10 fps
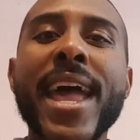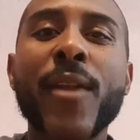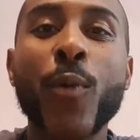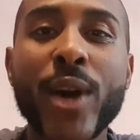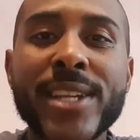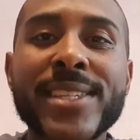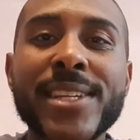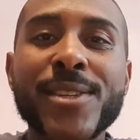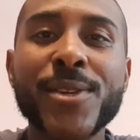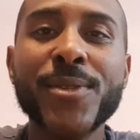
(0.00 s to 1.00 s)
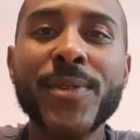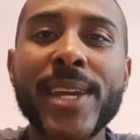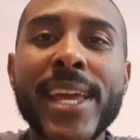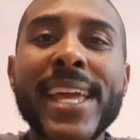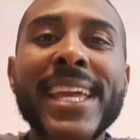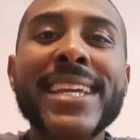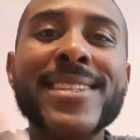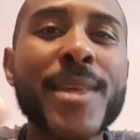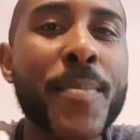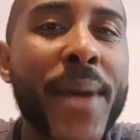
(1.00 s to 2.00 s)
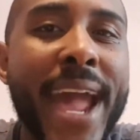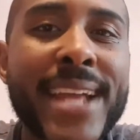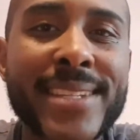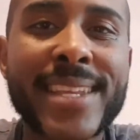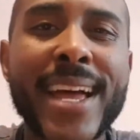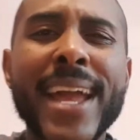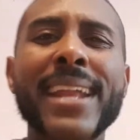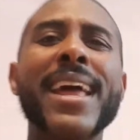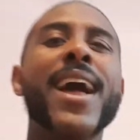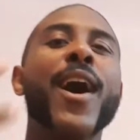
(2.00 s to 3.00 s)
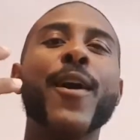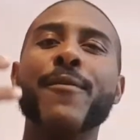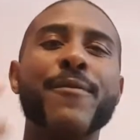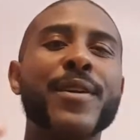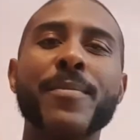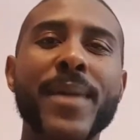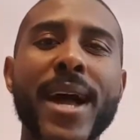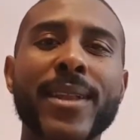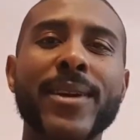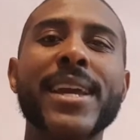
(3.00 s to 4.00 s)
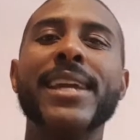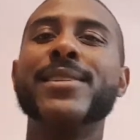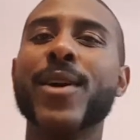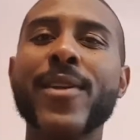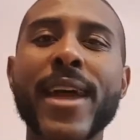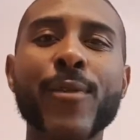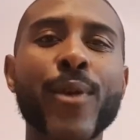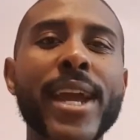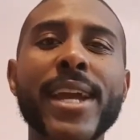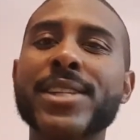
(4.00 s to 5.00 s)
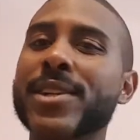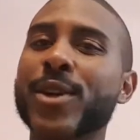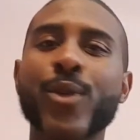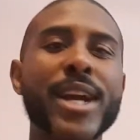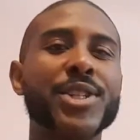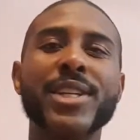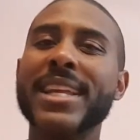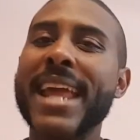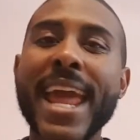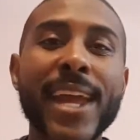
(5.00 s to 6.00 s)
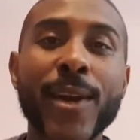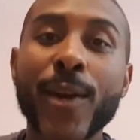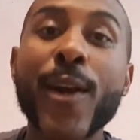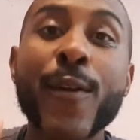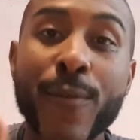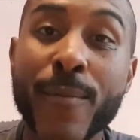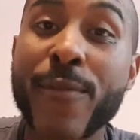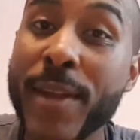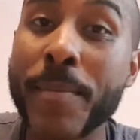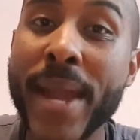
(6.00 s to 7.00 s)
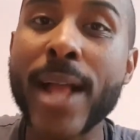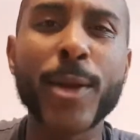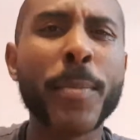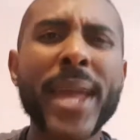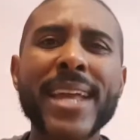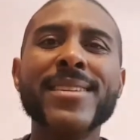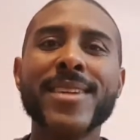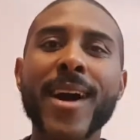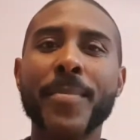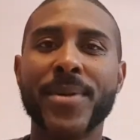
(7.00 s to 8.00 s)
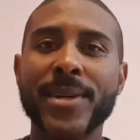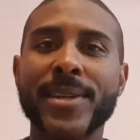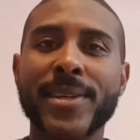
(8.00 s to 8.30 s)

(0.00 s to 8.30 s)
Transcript: And what does he do? He's the bad side of Finn Balor. He's all that rage and aggression and anger from Finn Balor pent up.